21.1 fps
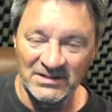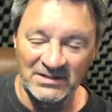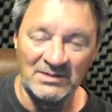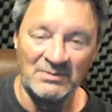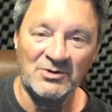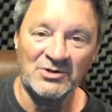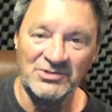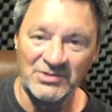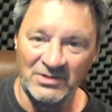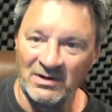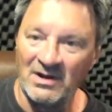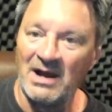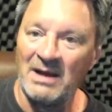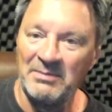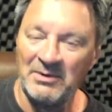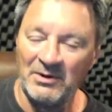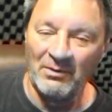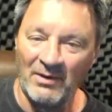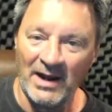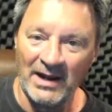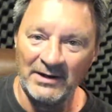a commercial
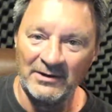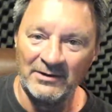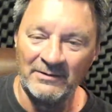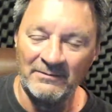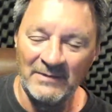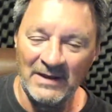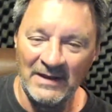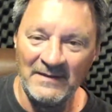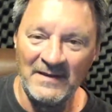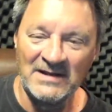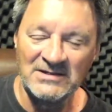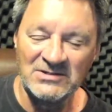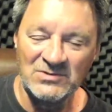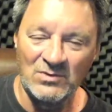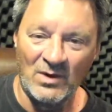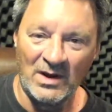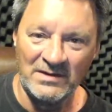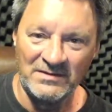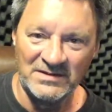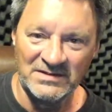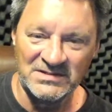copywriter, and that's
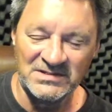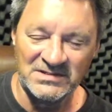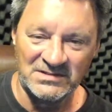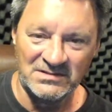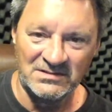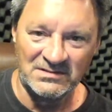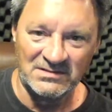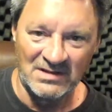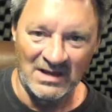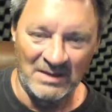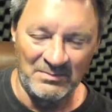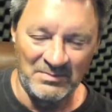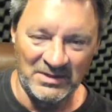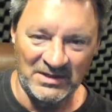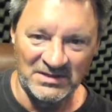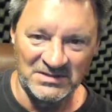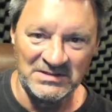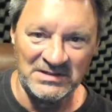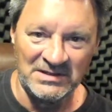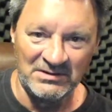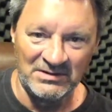why this topic
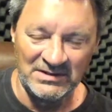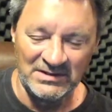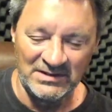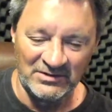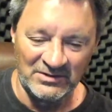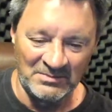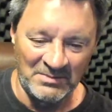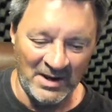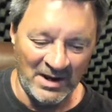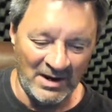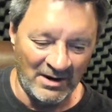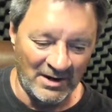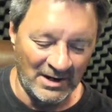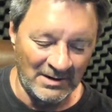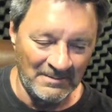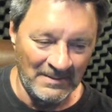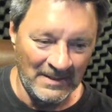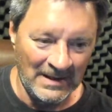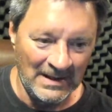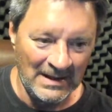is near and dear to my heart,